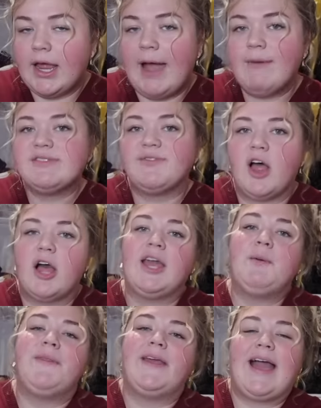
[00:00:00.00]
I was vlogging
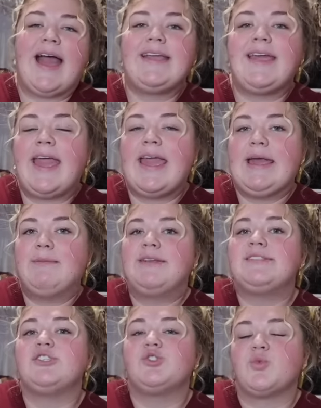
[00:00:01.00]
when the guy came
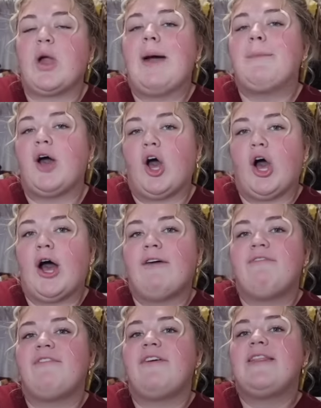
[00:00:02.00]
to drop
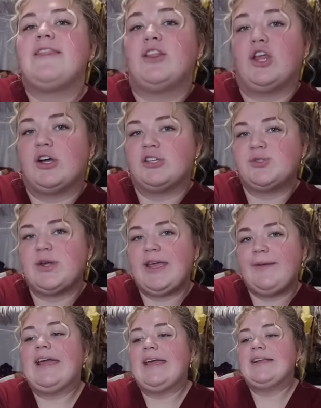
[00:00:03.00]
off the
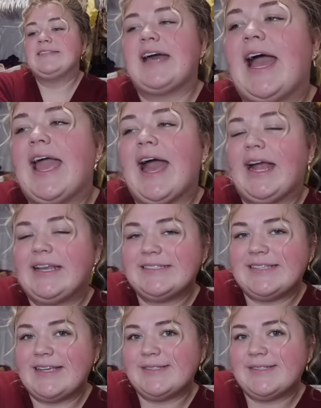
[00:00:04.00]
laundry and I had to say